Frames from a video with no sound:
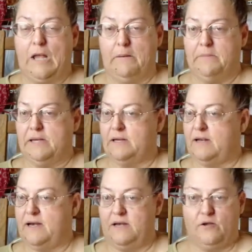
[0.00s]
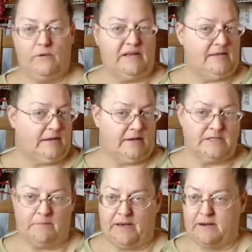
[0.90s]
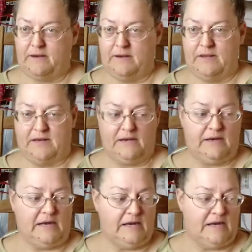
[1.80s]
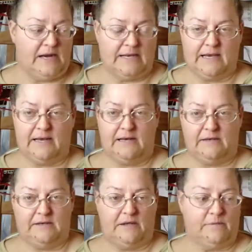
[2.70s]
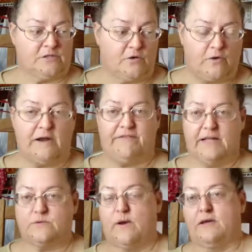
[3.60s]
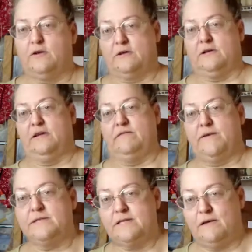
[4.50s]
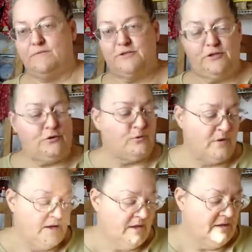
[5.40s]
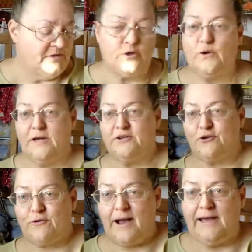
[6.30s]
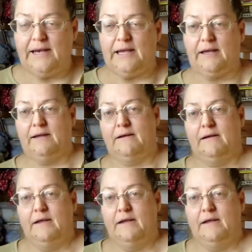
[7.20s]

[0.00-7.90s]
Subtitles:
but I didn't know anything else about it. And then I got into, it was grief. That's why I couldn't convince him to do it, to try it again.